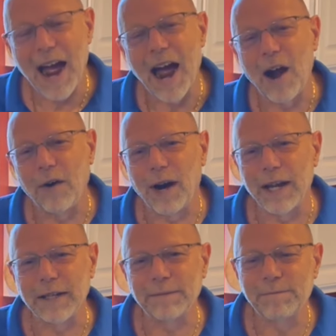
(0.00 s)
All
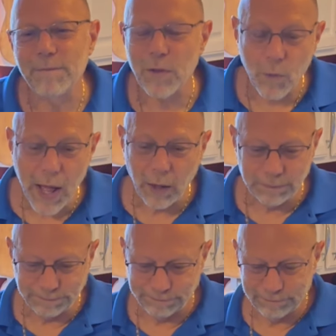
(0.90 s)
right. Well,
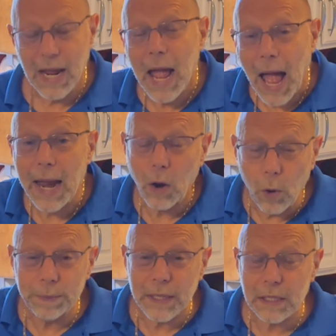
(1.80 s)
I
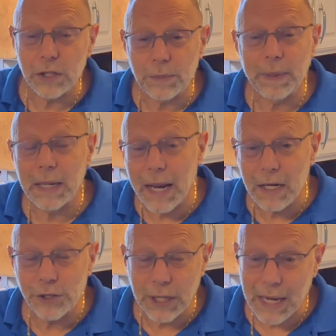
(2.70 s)
hope this has been
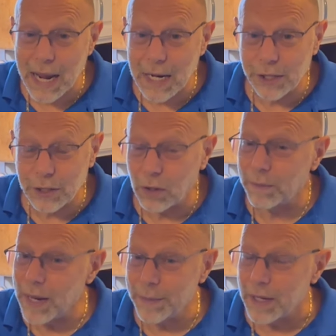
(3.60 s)
educational.
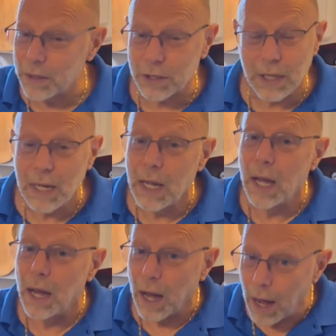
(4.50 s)
Maybe it's
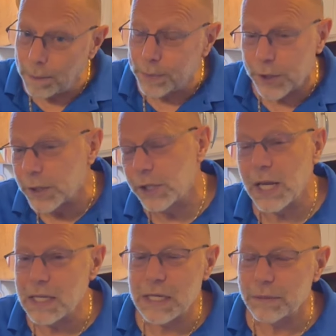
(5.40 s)
upped your
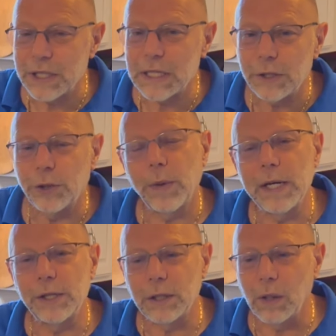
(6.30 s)
sense of
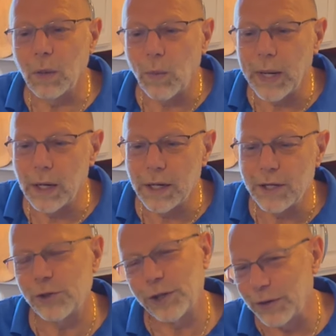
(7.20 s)
situational
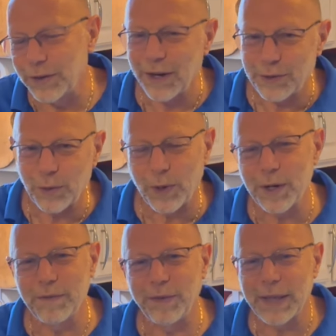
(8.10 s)
awareness. You know, another
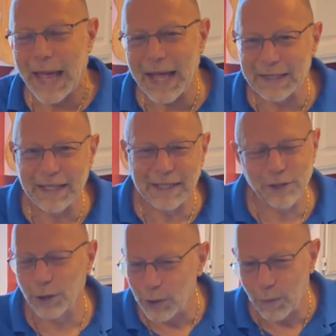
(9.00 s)
word for that
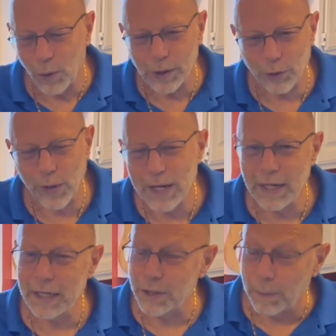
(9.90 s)
that's a little more
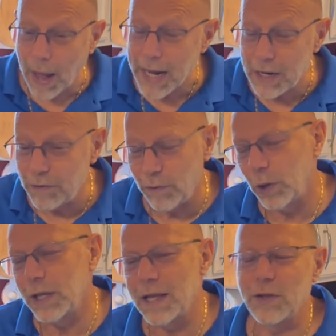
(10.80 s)
trendy is
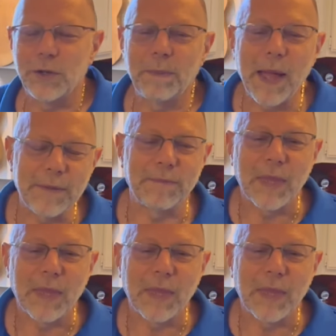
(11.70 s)
mindfulness. But